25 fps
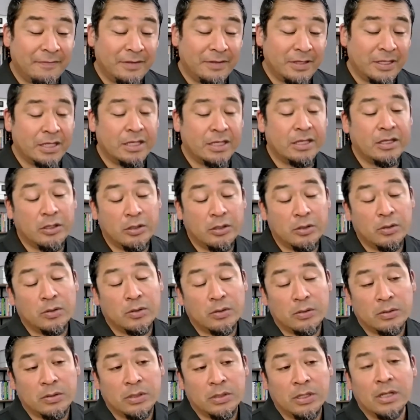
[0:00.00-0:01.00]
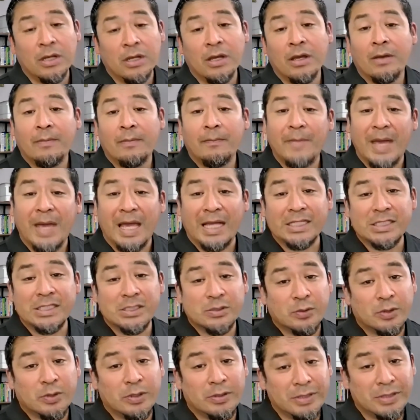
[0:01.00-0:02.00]
in your
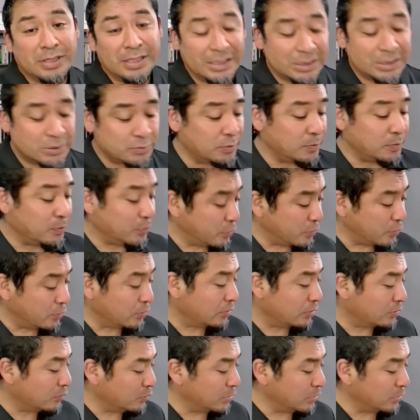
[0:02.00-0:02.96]
Maxwell DISC report,